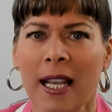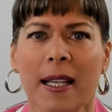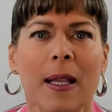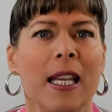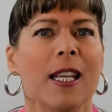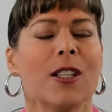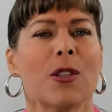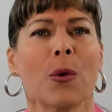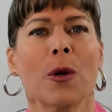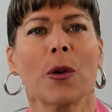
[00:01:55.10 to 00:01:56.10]
eat,
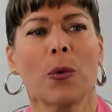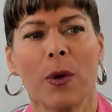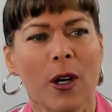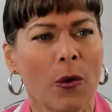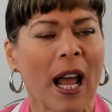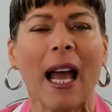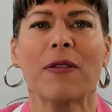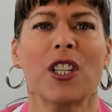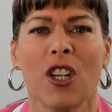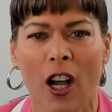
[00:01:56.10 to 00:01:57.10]
or we don't have
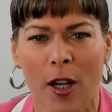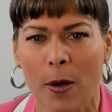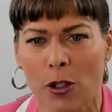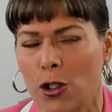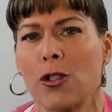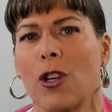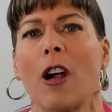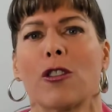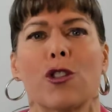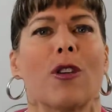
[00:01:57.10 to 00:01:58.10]
to talk about our
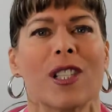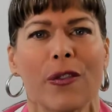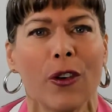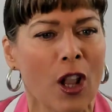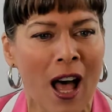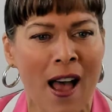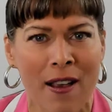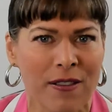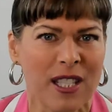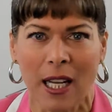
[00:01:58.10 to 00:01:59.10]
stressful
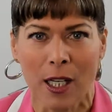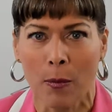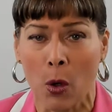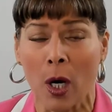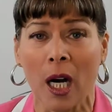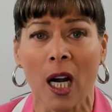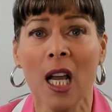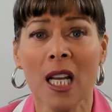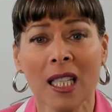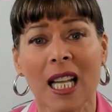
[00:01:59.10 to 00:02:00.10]
lives anymore.
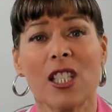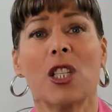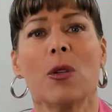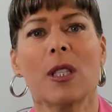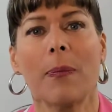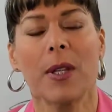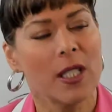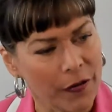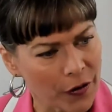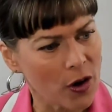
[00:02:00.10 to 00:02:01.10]
Let's do something
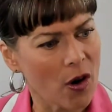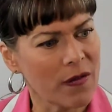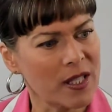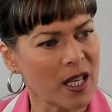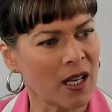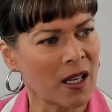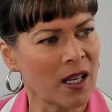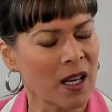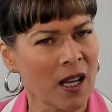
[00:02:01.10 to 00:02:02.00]
different. All of a sudden,